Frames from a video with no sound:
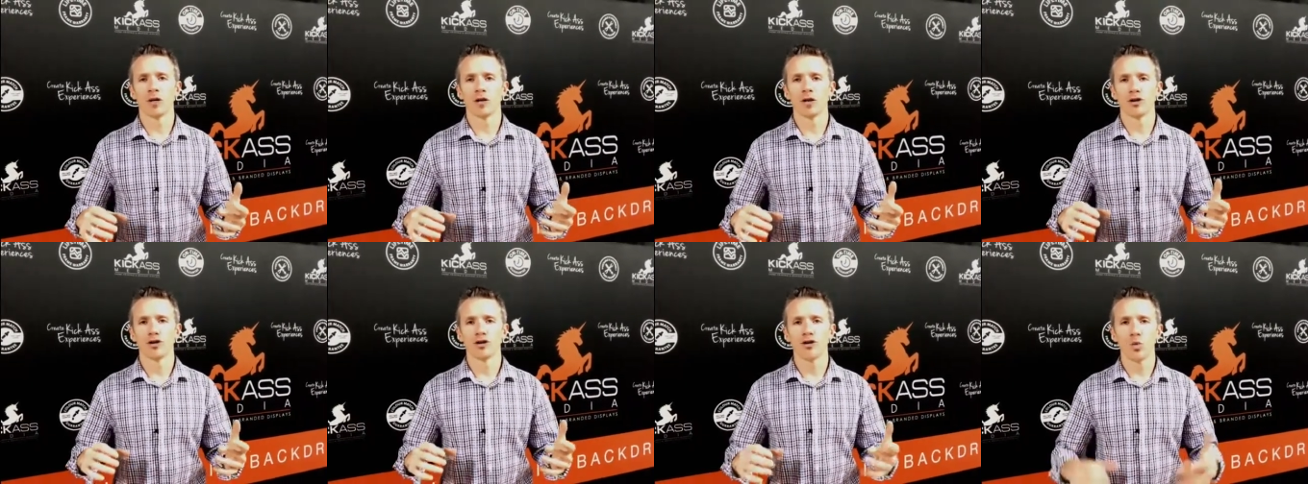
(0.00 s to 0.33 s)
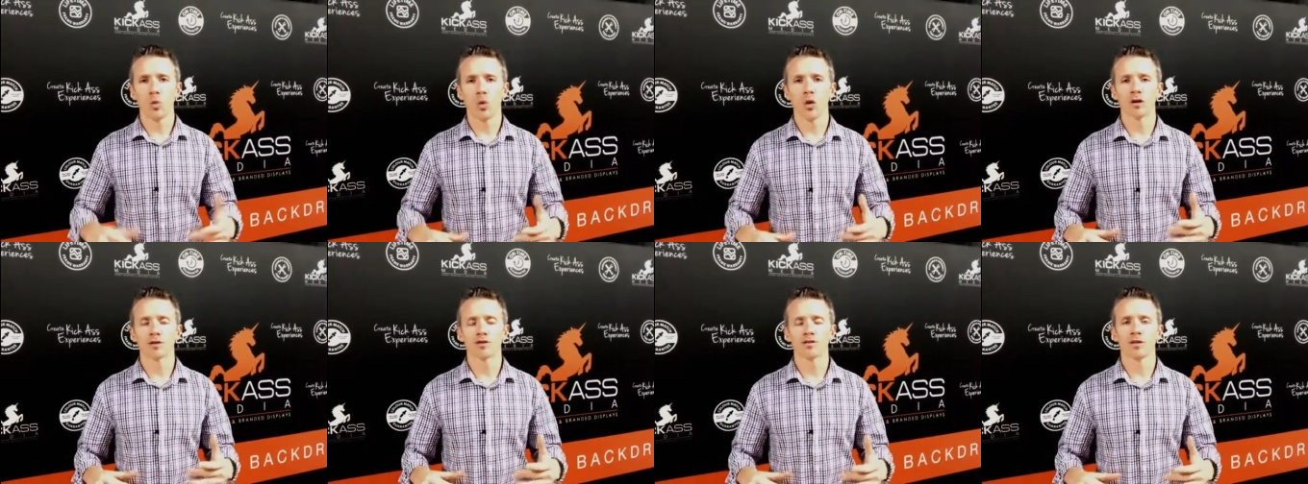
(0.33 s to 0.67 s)
you
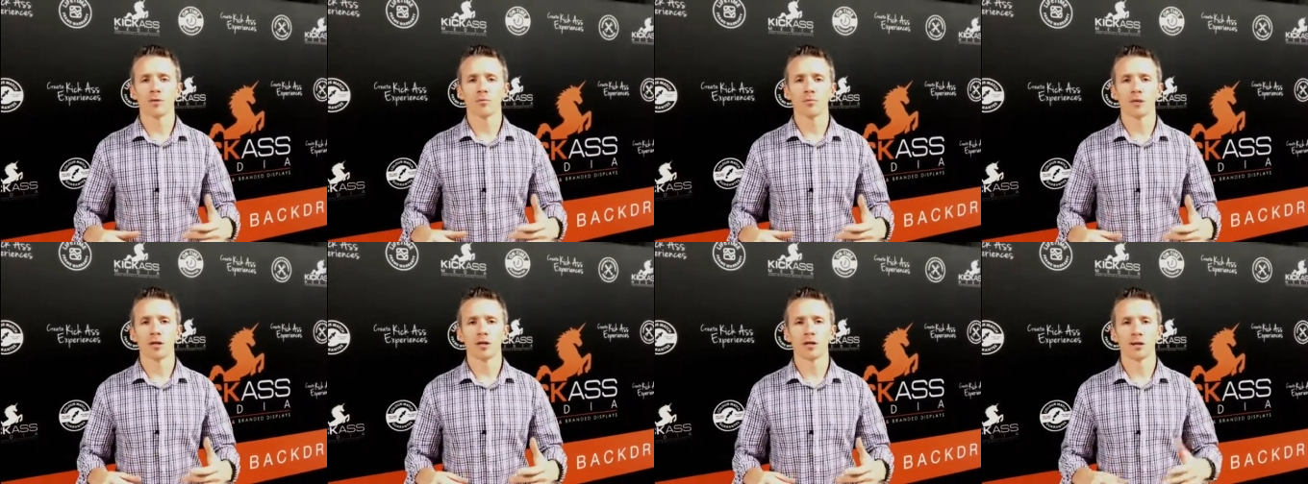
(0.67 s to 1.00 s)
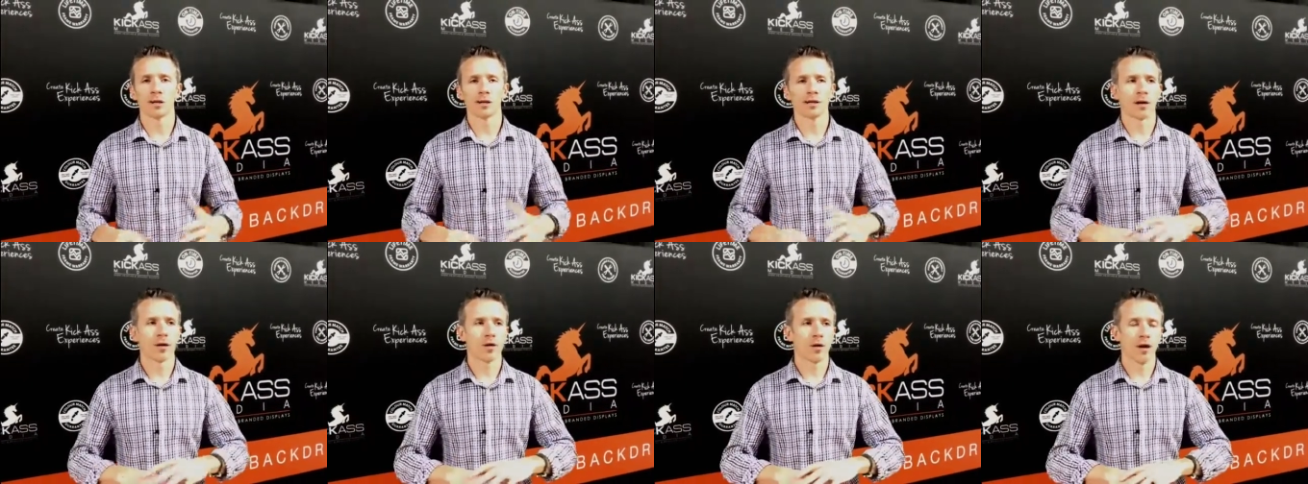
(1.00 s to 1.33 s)
want something
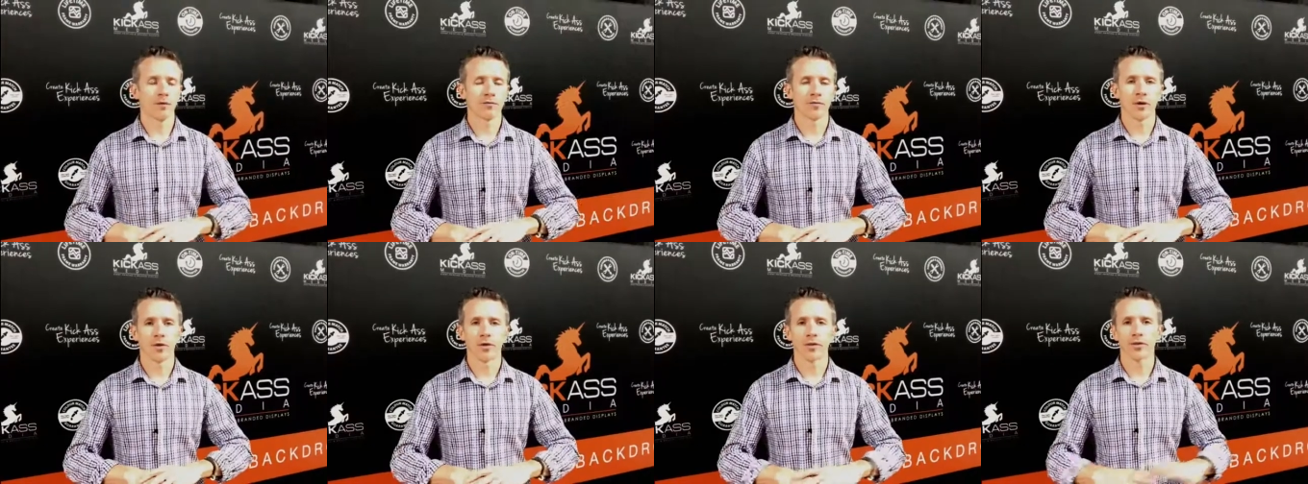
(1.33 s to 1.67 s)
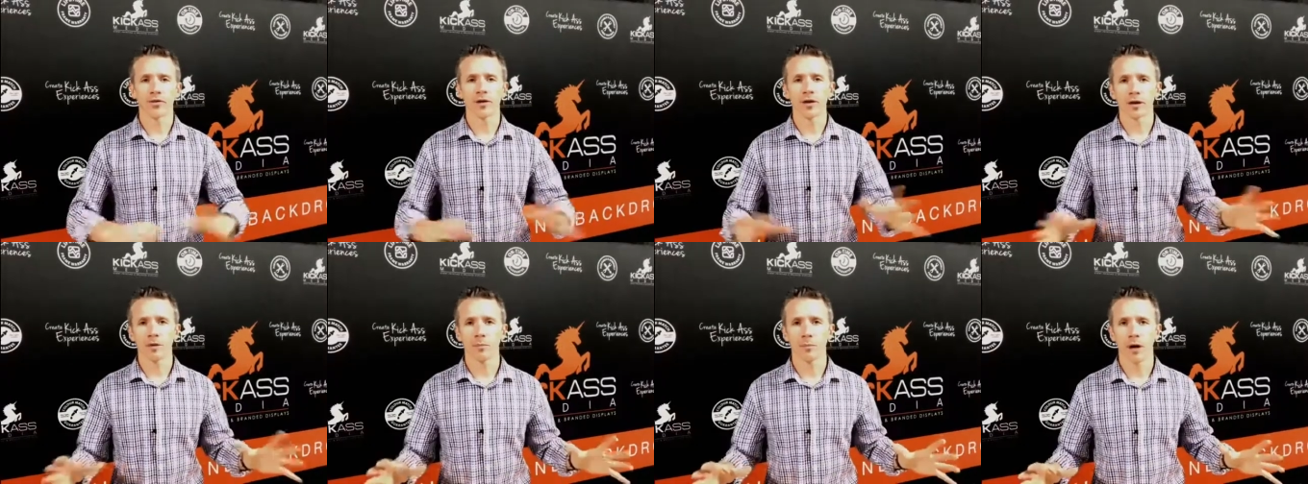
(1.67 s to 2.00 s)
that they don't have to
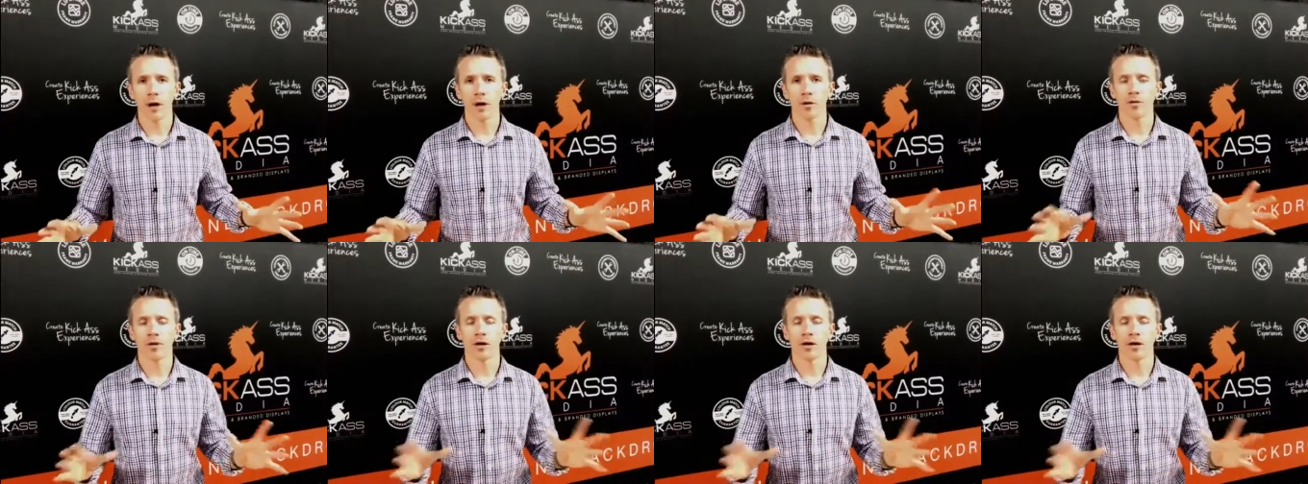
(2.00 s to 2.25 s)
think about.